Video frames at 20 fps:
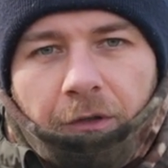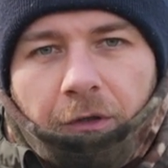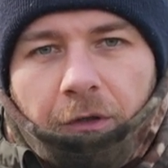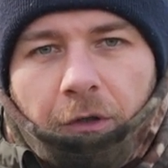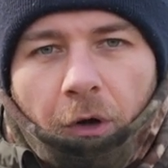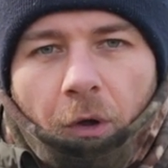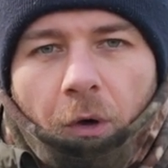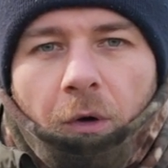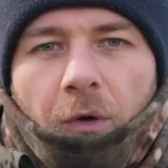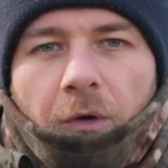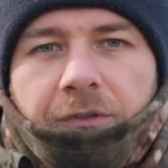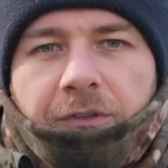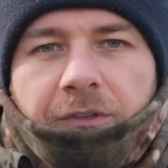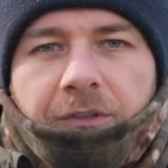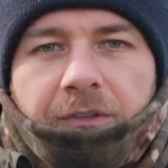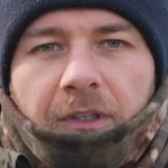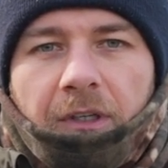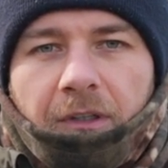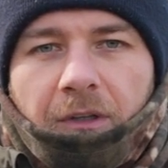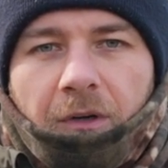
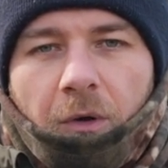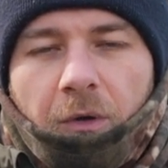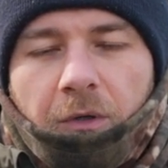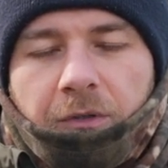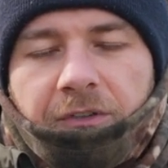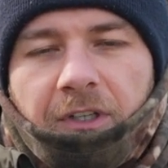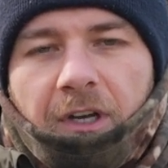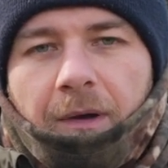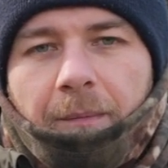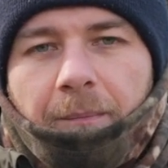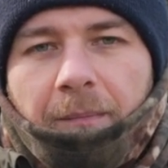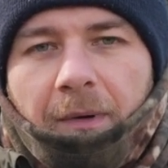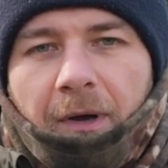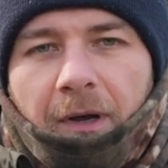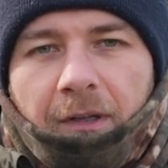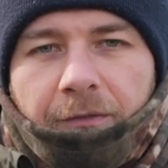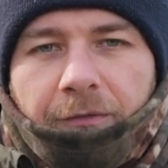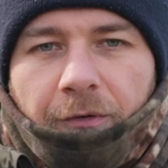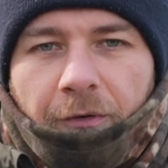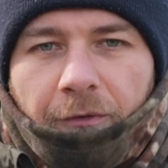close up,
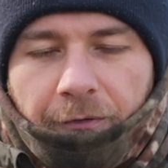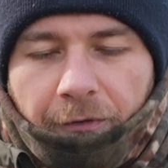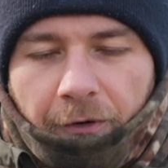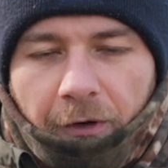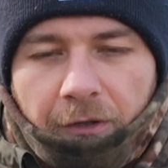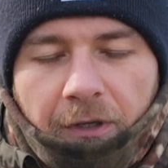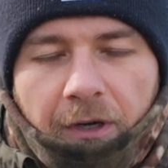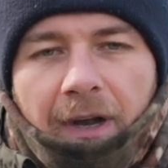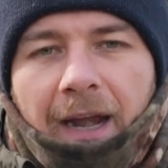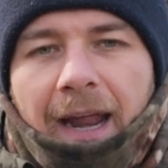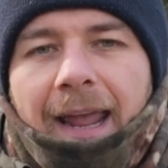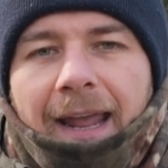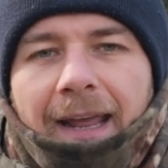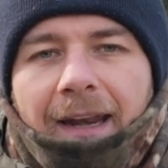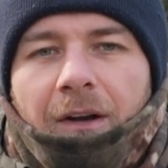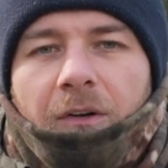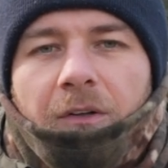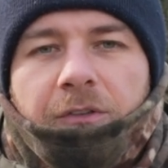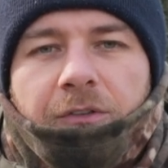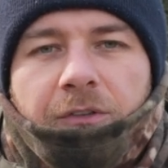but from further.
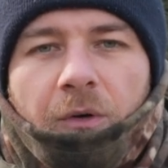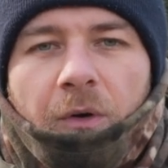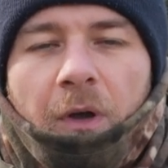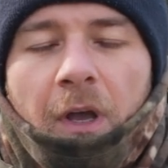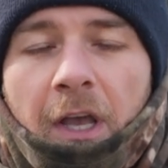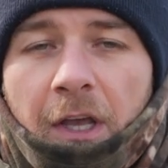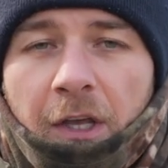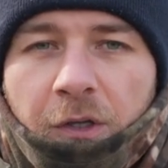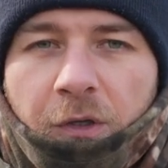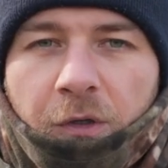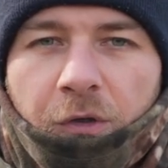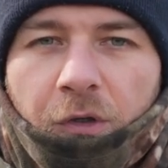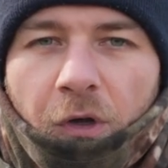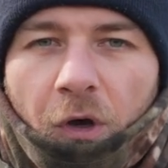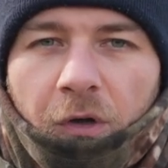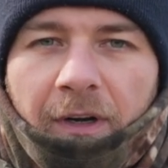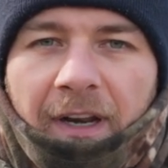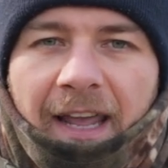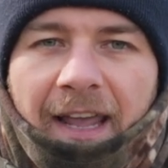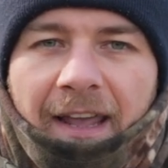And also you
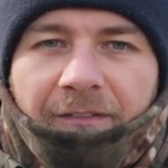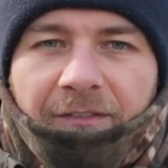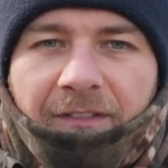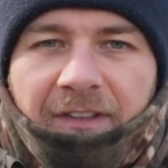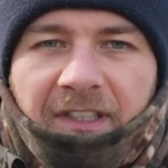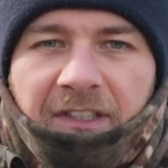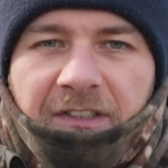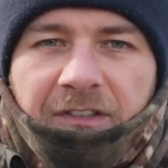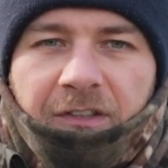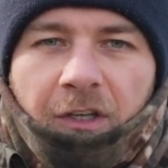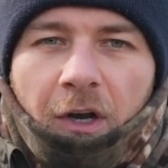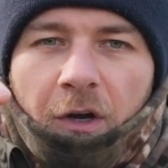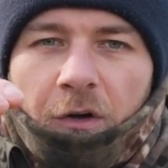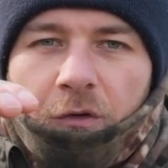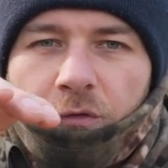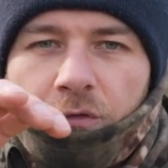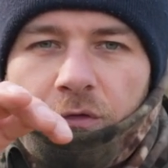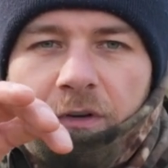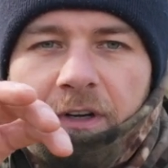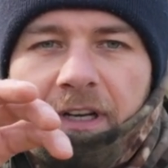don't have these
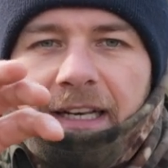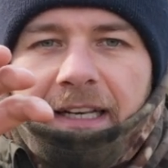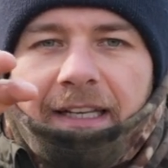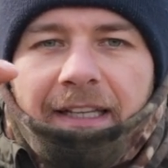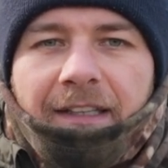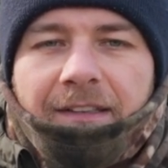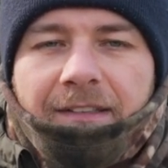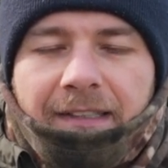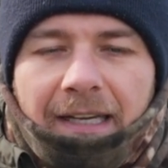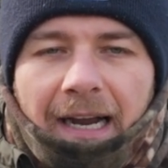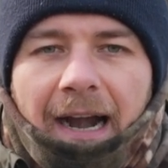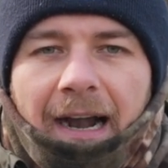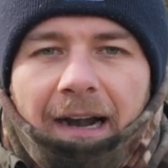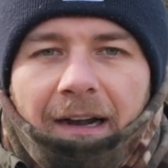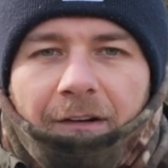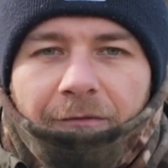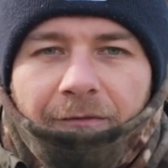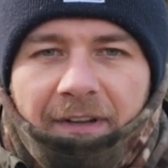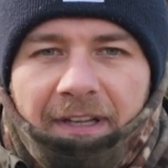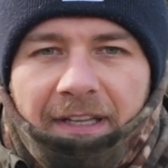really
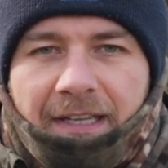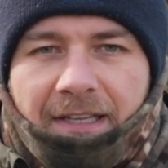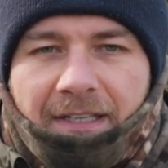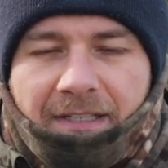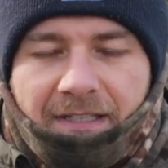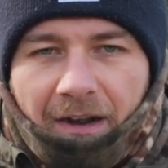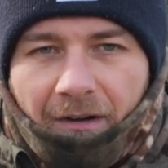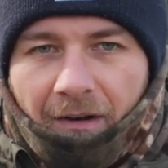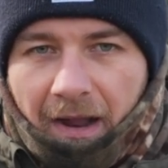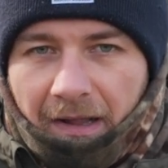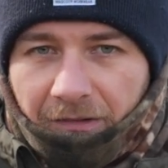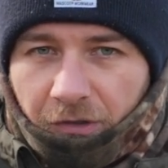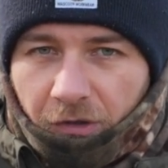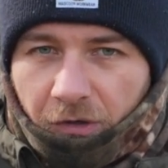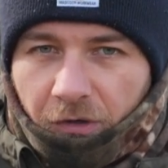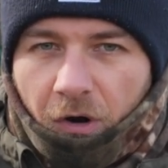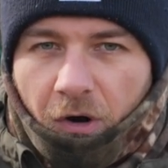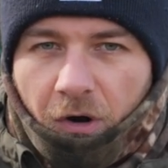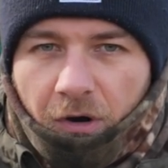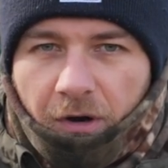dark vignettes around the
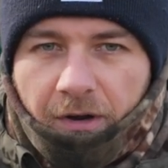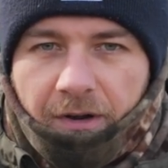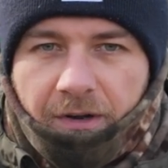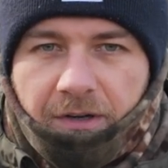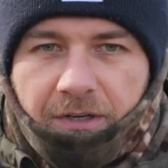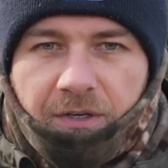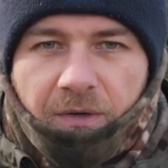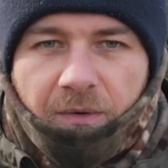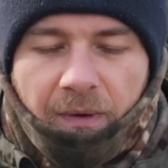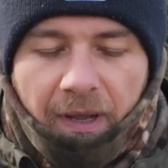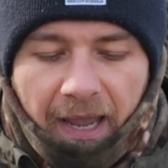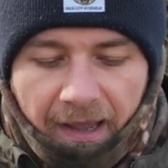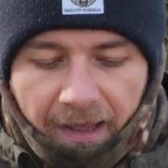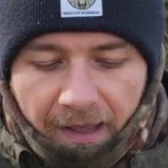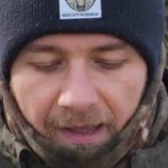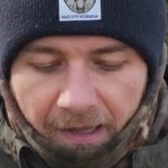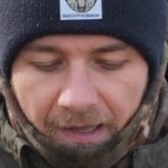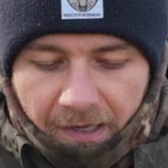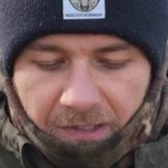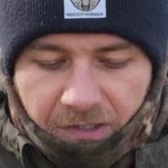corners. Okay,
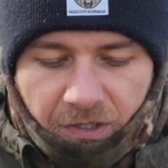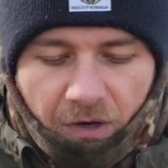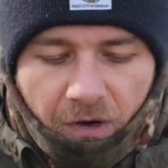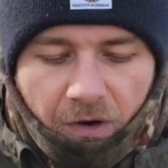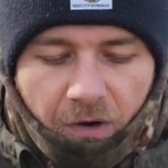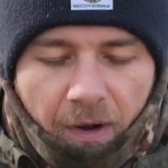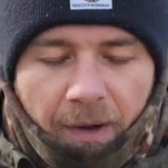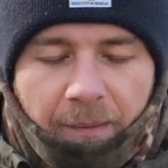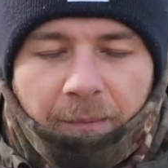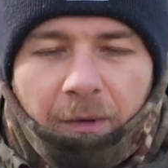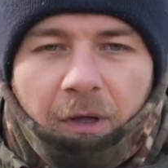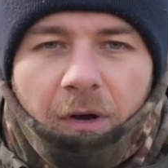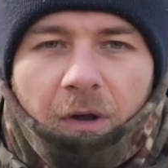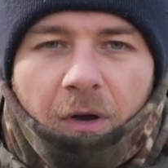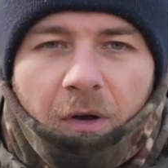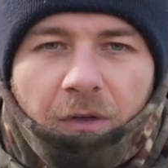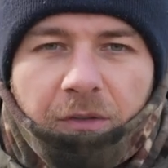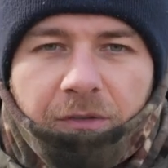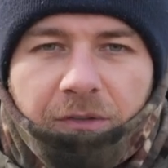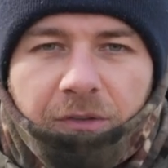so I'm gonna
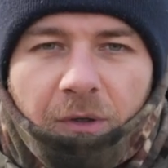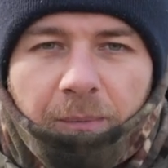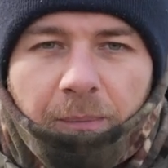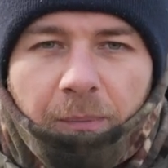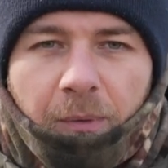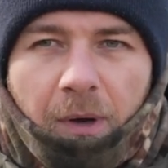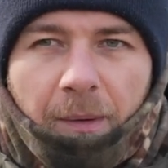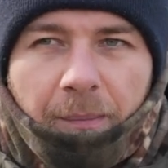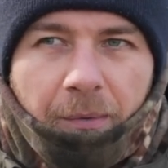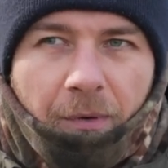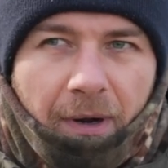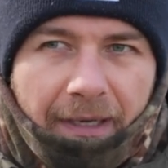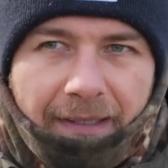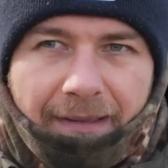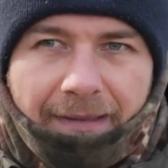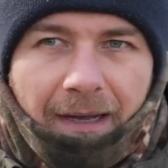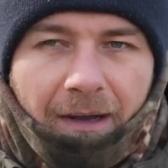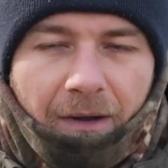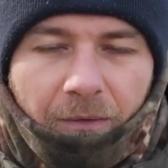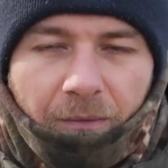also pull up
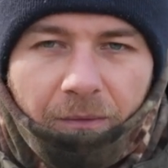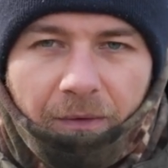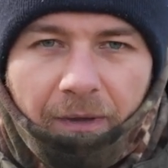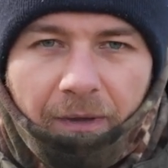right now